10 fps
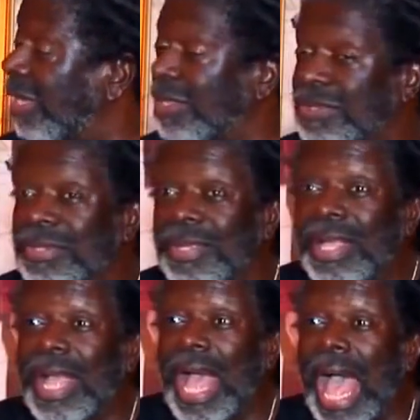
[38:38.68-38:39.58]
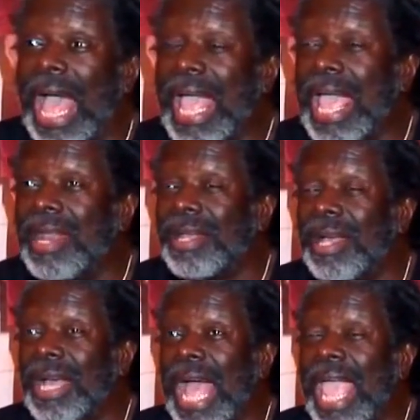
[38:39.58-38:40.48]
kill us. I had
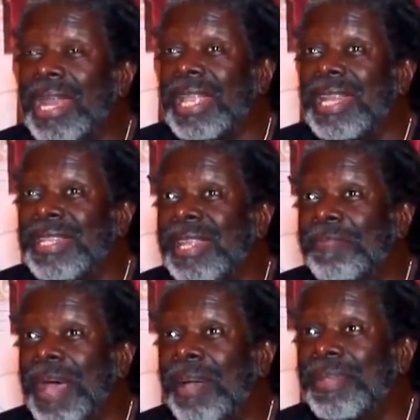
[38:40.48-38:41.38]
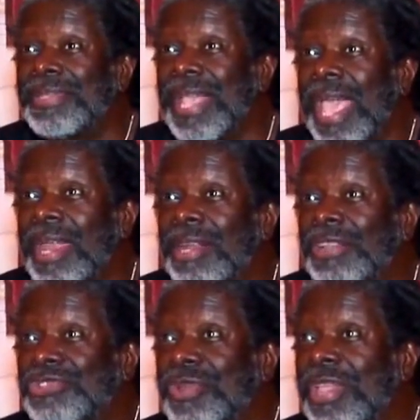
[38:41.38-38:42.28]
an Indian palmist and an
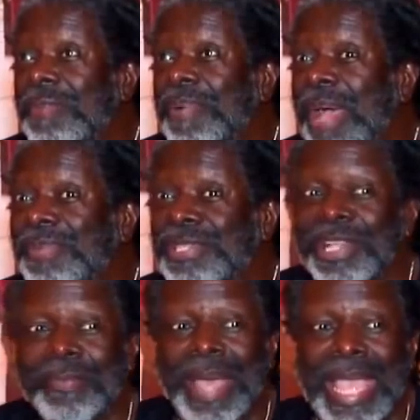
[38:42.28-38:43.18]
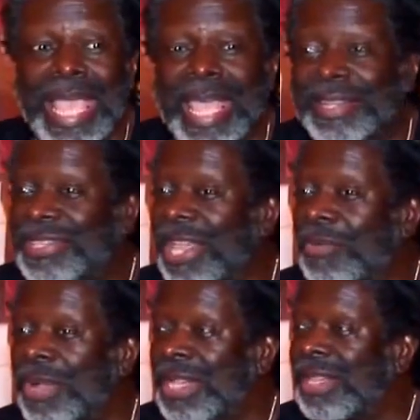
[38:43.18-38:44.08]
Australian palmist look at my hand and say,
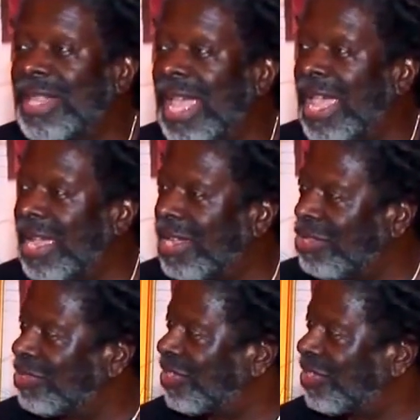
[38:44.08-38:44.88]
what the heck are you